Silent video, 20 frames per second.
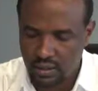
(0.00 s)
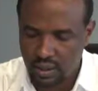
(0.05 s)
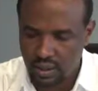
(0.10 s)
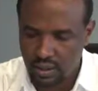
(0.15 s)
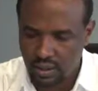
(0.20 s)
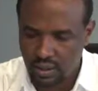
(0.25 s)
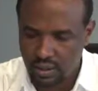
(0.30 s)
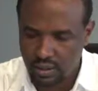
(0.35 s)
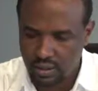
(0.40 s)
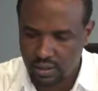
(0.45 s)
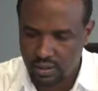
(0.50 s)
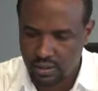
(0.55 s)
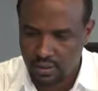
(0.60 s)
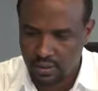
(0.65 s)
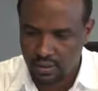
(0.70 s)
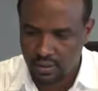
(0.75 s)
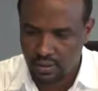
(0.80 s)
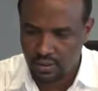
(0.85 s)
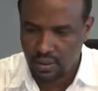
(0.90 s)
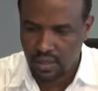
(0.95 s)
intakes.
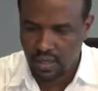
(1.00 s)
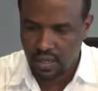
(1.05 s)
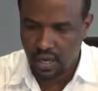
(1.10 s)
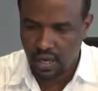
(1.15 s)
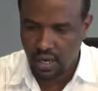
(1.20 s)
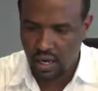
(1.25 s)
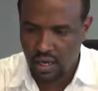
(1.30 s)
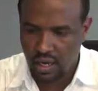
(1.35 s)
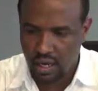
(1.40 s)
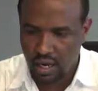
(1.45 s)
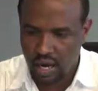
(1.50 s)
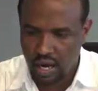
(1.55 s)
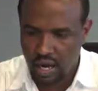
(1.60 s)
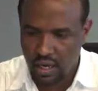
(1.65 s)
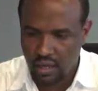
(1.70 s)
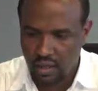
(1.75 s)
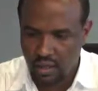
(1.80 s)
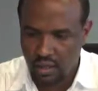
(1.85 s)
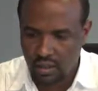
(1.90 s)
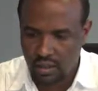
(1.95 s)
And
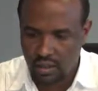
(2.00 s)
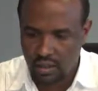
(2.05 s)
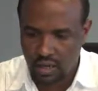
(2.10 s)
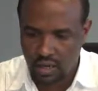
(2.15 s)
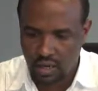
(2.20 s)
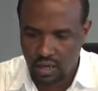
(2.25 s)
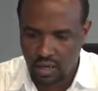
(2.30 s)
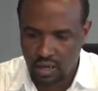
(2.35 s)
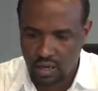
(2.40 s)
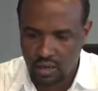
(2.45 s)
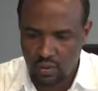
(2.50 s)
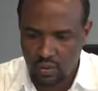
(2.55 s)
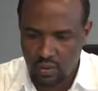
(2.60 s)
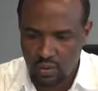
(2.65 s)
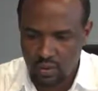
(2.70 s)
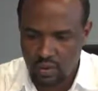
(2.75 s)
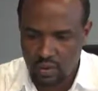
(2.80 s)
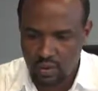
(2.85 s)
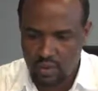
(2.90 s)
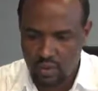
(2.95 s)
guide
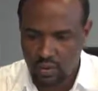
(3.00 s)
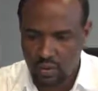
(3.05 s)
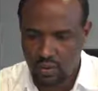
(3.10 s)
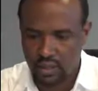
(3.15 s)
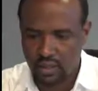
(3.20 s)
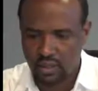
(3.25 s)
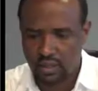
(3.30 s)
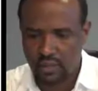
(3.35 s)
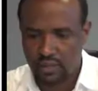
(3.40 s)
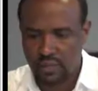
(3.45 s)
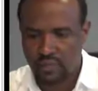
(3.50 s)
walls as well.